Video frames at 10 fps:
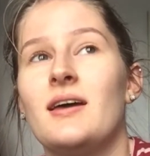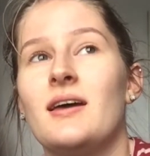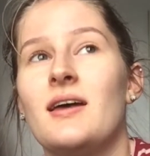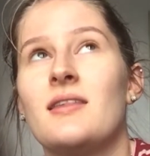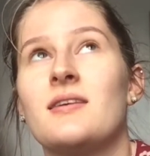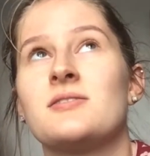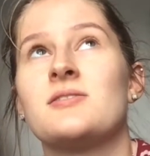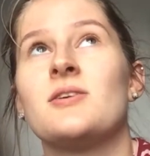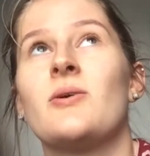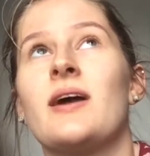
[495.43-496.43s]
And there's
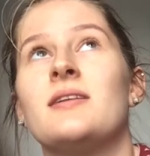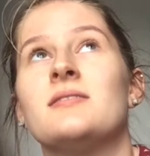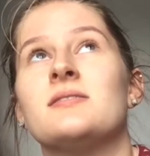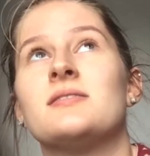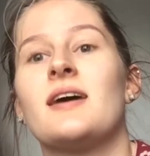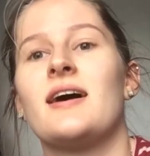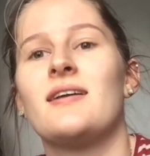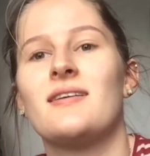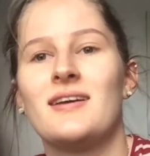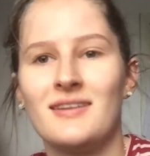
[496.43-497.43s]
no end in sight.
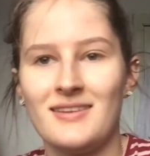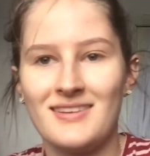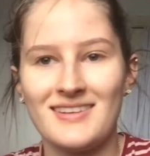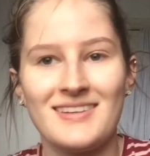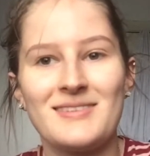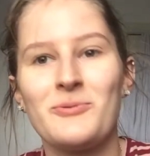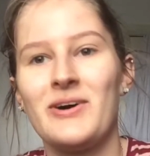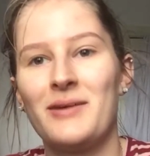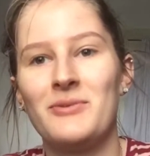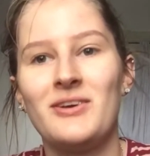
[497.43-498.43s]
And why
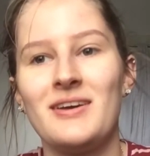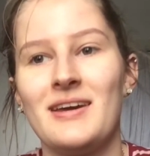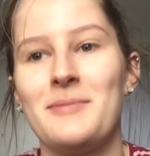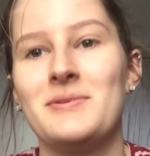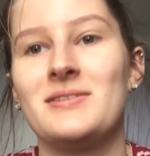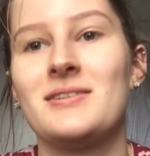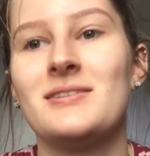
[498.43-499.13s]
I'm looking up is because